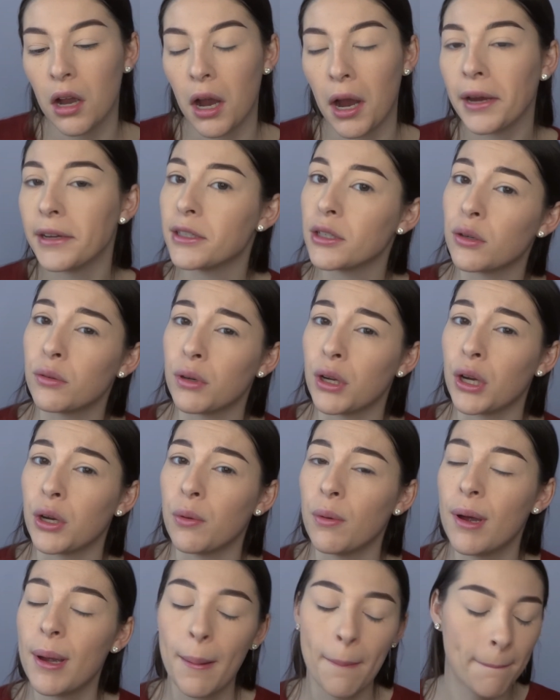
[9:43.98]
I don't
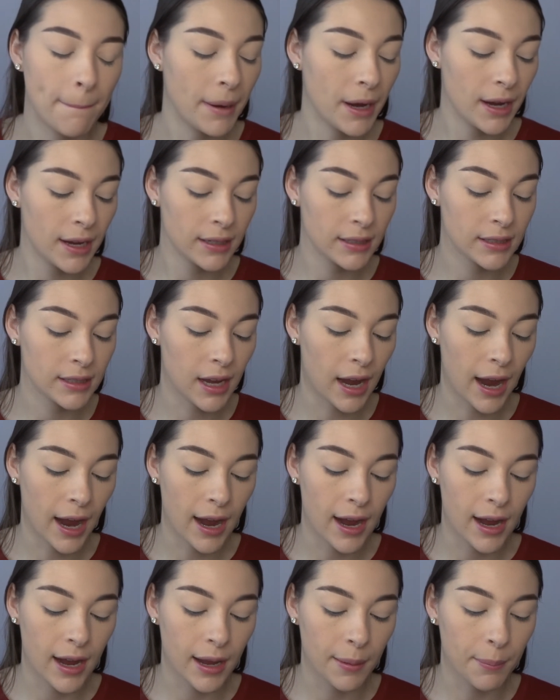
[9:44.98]
know. But
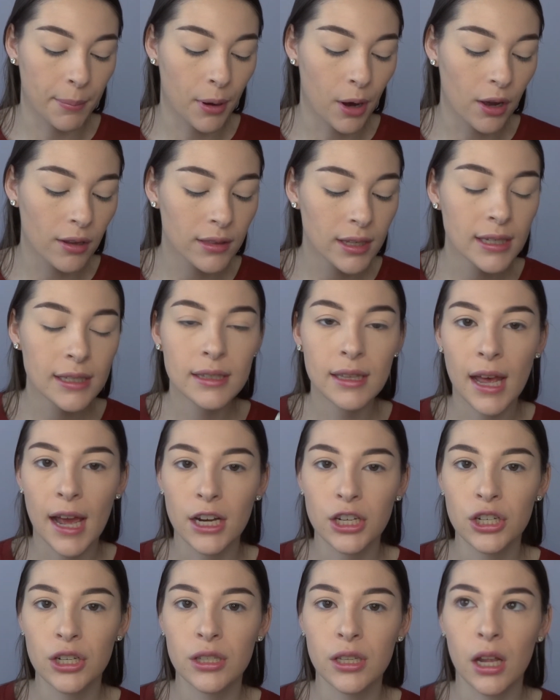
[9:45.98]
I bought these
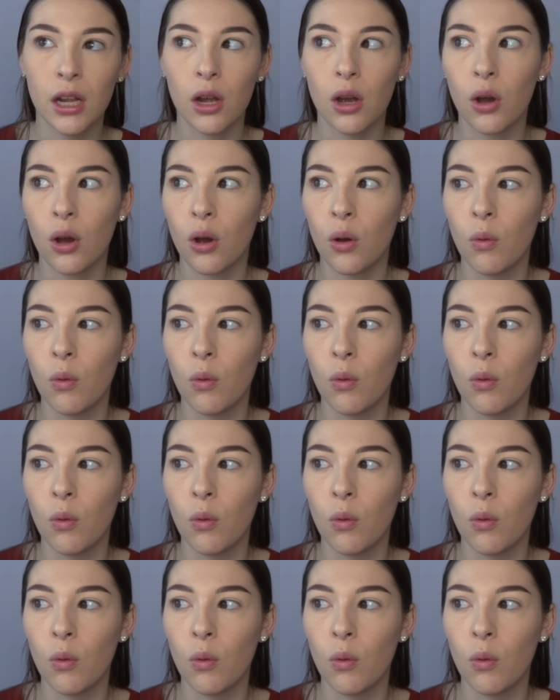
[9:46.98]
lashes like